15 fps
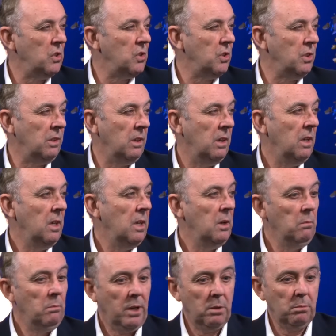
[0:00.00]

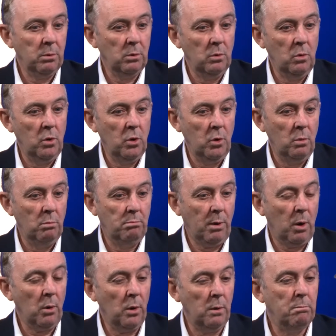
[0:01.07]
and people who
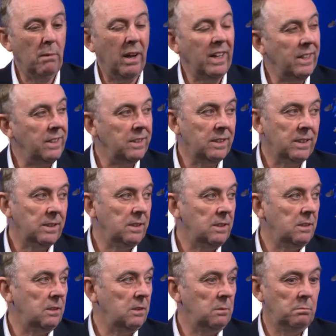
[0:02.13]
borrowed money to get
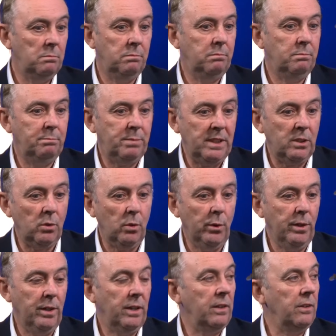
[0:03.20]
into
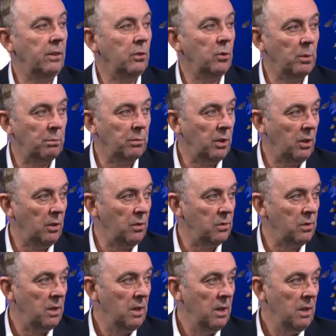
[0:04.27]
Bitcoin and other cryptos
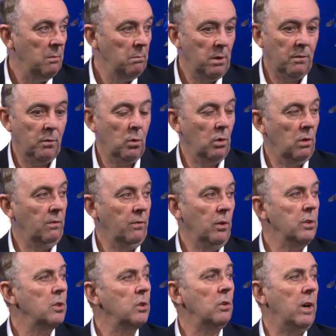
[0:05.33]
before the
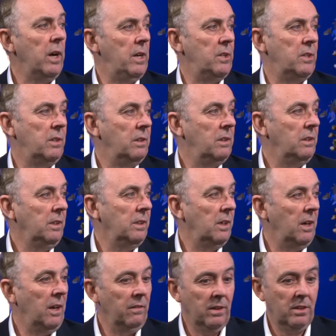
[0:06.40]
first crash, you know,
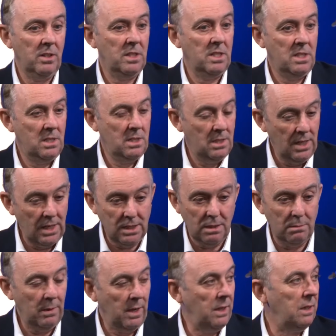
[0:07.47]
and they just
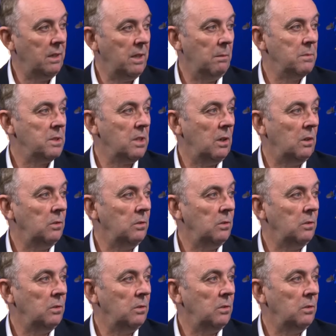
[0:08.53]
decimated themselves.